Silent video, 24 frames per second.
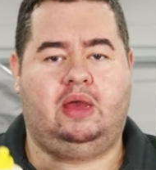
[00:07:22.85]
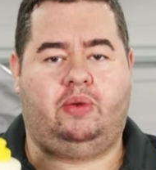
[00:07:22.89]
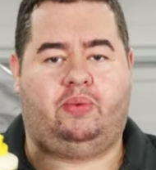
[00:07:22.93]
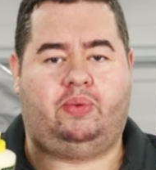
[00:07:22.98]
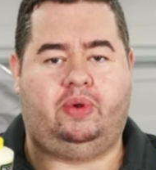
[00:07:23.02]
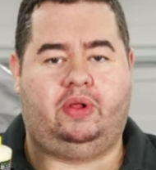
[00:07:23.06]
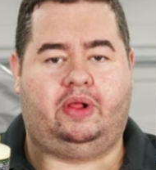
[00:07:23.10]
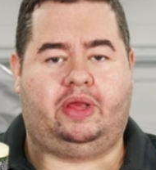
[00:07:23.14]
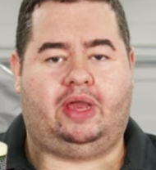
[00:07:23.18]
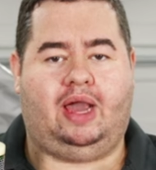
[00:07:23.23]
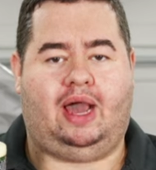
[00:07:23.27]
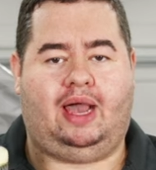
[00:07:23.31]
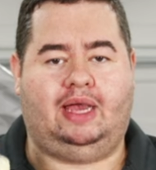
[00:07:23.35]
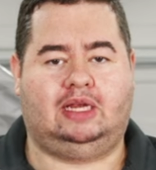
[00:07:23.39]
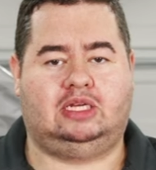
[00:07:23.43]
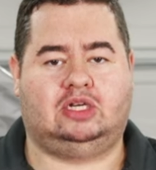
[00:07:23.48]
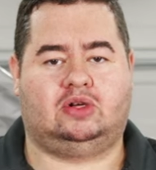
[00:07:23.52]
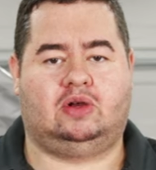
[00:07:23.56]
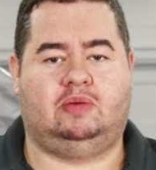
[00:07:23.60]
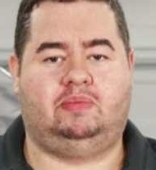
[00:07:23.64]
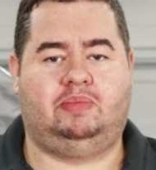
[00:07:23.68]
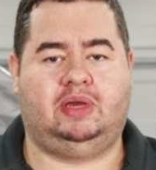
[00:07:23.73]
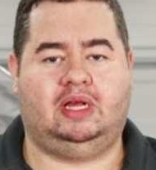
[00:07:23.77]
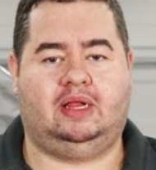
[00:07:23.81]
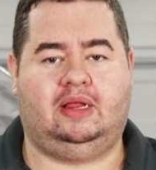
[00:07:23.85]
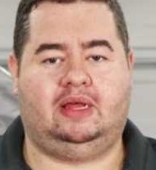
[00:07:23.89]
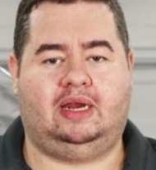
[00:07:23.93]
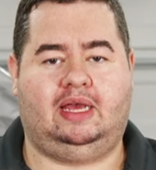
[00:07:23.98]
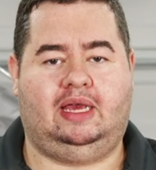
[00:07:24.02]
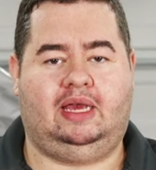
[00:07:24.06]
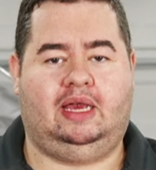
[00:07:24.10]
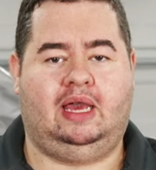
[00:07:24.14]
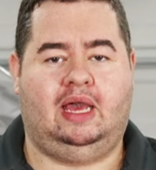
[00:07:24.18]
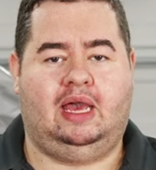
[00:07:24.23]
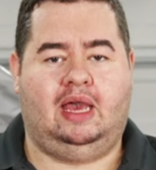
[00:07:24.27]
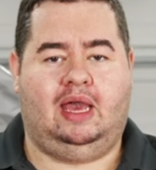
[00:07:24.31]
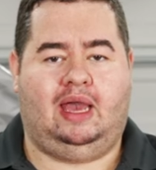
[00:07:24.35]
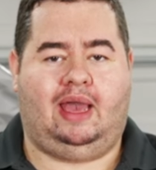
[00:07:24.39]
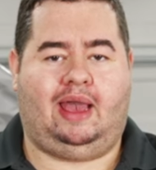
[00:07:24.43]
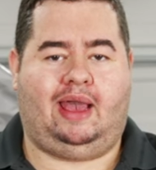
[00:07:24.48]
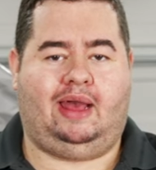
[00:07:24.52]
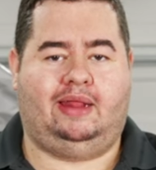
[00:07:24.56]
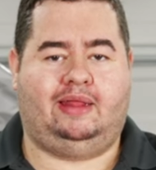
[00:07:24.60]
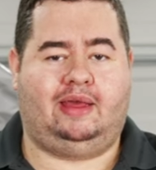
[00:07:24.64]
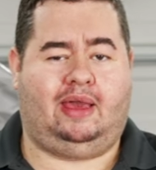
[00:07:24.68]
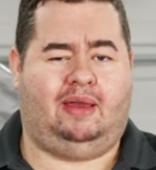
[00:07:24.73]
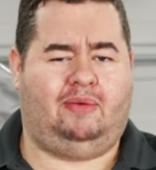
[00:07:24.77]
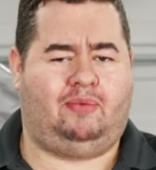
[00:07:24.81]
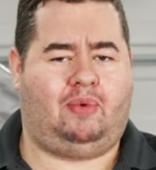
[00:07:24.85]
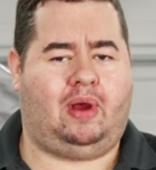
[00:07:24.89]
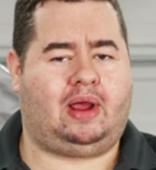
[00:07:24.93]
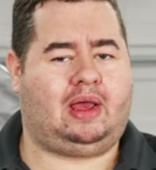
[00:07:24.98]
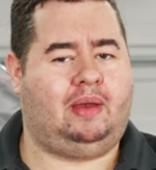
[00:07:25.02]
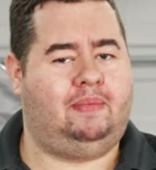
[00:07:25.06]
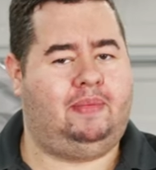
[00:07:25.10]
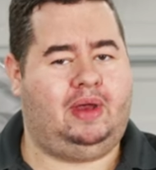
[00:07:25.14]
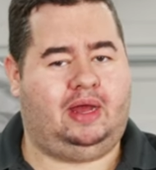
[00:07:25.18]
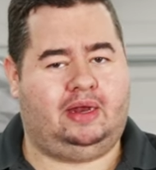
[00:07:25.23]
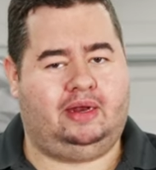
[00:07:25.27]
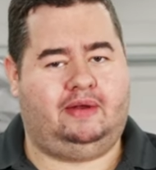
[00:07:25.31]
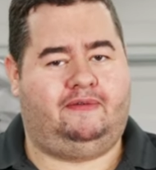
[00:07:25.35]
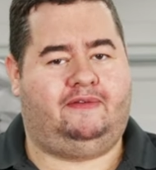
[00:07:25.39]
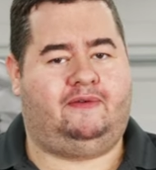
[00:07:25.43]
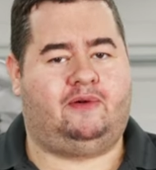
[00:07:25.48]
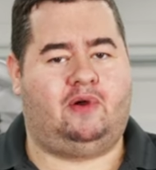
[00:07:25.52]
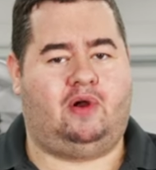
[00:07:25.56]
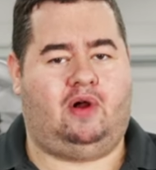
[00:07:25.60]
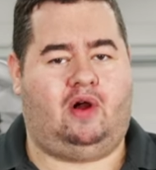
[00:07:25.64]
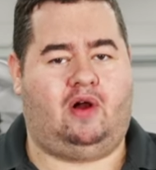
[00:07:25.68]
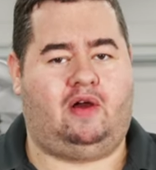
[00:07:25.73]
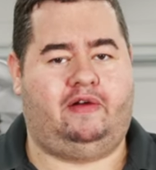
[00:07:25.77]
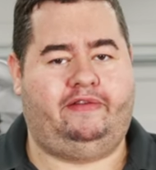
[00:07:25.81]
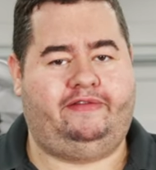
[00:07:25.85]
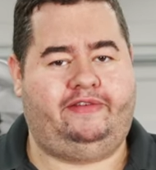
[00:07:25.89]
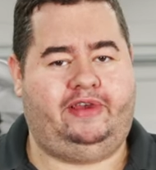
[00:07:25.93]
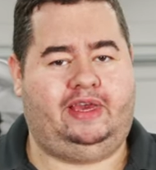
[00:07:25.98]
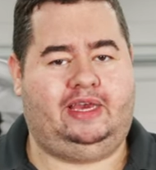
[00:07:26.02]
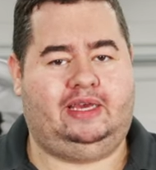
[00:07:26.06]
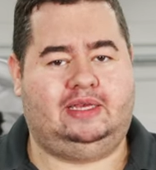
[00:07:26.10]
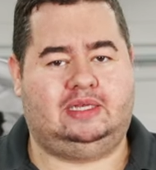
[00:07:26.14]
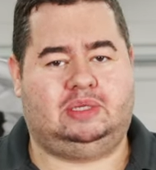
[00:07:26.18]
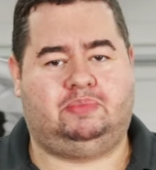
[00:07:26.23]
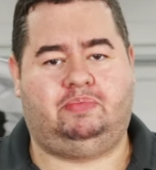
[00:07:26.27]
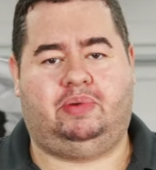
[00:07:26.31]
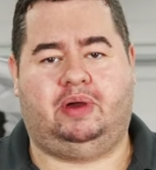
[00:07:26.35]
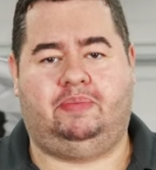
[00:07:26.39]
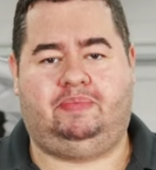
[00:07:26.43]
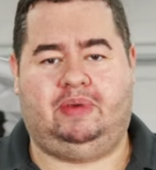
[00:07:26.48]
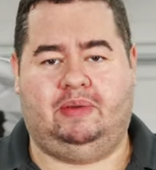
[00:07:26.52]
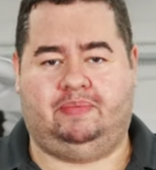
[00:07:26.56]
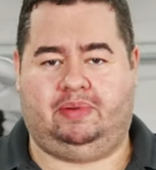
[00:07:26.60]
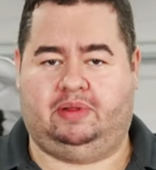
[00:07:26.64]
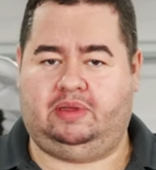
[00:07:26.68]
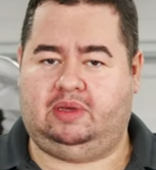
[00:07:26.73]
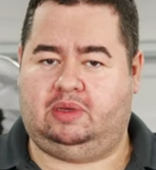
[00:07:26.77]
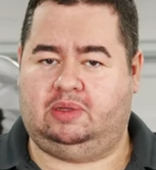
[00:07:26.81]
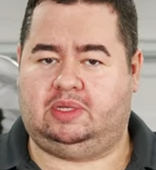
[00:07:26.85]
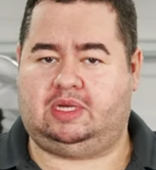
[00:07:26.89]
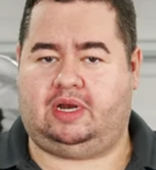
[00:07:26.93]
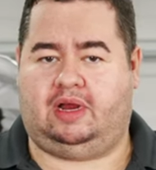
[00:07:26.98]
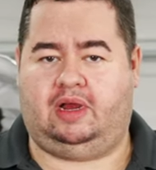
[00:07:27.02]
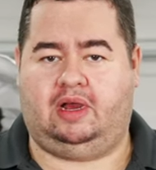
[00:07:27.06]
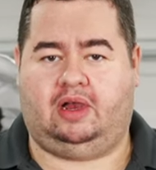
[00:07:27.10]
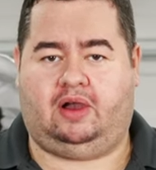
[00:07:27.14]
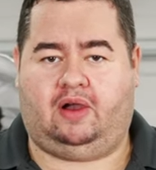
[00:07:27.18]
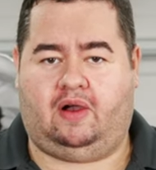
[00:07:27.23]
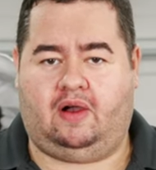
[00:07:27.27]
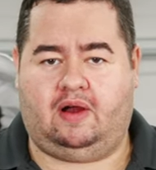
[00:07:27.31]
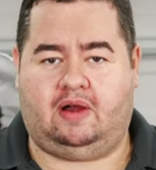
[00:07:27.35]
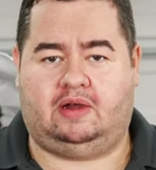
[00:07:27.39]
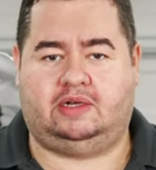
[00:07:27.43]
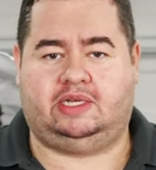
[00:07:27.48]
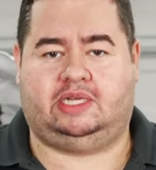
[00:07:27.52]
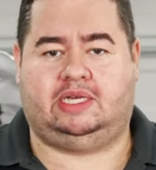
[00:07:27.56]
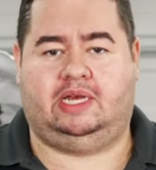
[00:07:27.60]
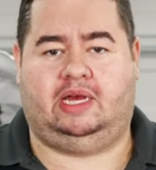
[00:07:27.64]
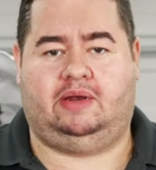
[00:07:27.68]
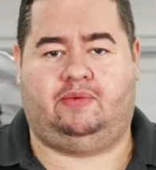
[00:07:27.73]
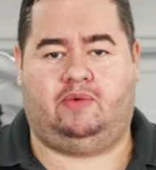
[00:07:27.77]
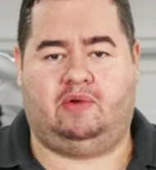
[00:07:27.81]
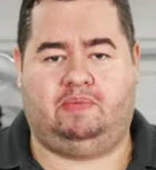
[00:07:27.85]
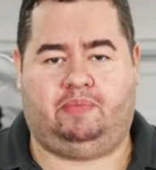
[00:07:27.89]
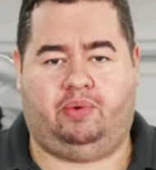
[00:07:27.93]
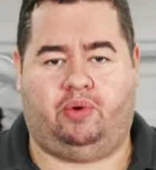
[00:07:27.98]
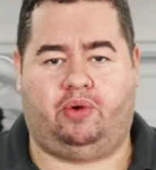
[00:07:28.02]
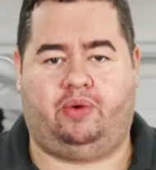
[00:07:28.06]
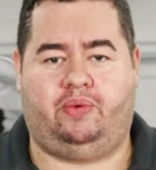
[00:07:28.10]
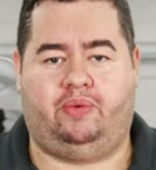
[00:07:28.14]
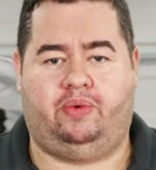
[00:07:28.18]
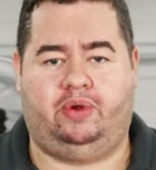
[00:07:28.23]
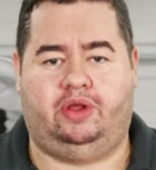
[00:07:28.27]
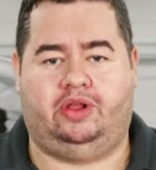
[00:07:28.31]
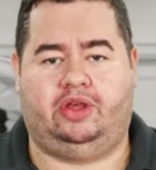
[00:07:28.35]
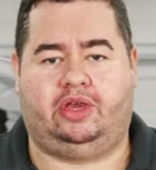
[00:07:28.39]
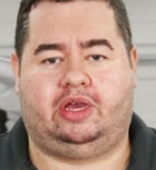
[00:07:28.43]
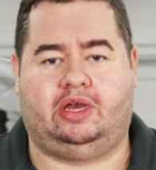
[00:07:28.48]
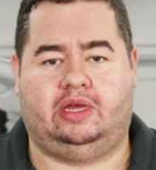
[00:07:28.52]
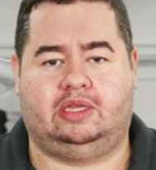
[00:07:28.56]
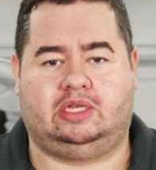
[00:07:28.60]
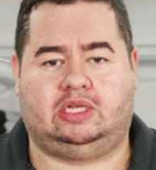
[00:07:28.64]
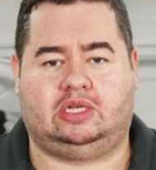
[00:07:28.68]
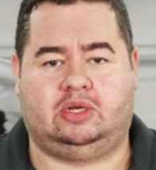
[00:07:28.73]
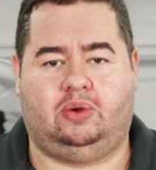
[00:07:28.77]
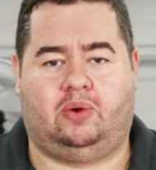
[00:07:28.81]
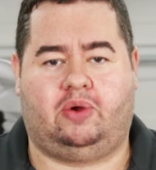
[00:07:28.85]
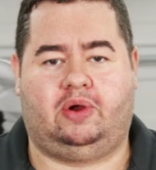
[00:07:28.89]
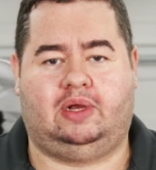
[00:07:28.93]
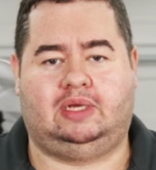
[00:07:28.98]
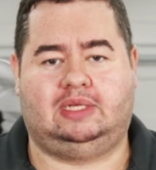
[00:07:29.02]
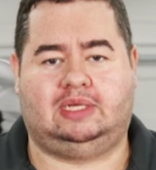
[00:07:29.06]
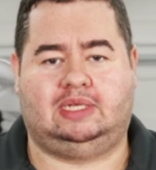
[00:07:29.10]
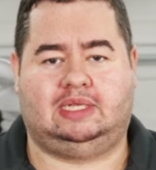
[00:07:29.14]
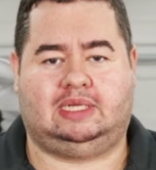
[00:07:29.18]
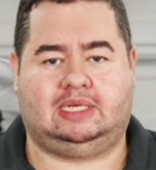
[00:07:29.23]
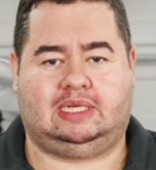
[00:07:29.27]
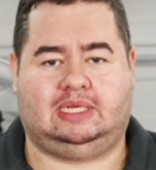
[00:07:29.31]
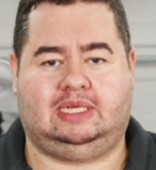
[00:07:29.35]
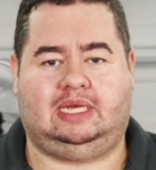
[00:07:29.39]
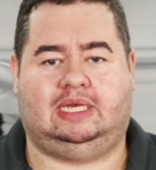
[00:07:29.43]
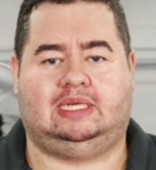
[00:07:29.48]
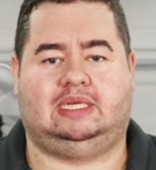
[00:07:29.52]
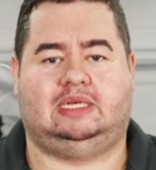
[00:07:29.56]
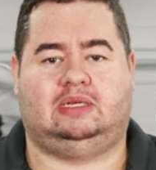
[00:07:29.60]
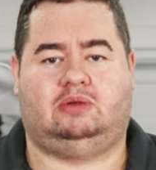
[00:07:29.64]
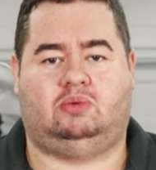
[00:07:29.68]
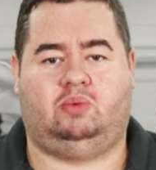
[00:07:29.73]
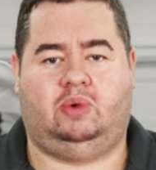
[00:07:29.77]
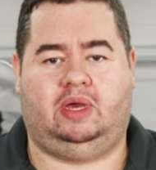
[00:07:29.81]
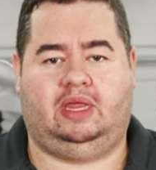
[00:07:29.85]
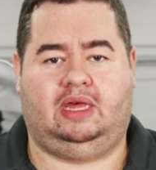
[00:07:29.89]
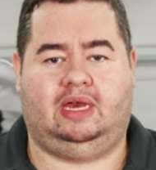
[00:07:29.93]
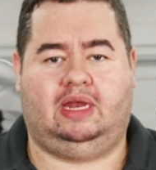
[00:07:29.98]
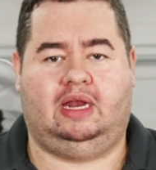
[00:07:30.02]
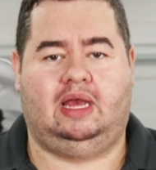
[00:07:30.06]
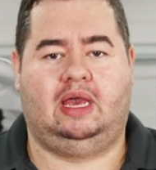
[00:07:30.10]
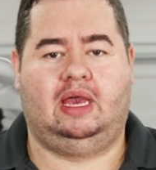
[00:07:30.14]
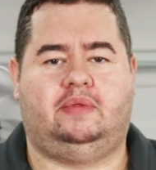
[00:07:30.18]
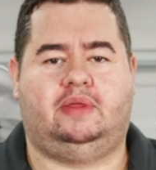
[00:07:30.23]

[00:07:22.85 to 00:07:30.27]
really high durability, and they recommend it for RVs, but people use it on cars and report really good stories and successes with it.